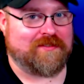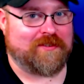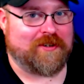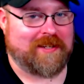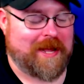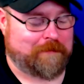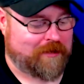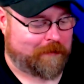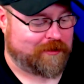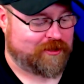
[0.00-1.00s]
for her
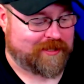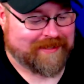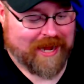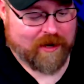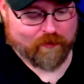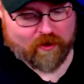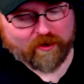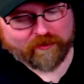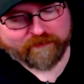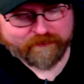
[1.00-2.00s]
laptop, and she's not
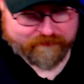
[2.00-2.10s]
wrong.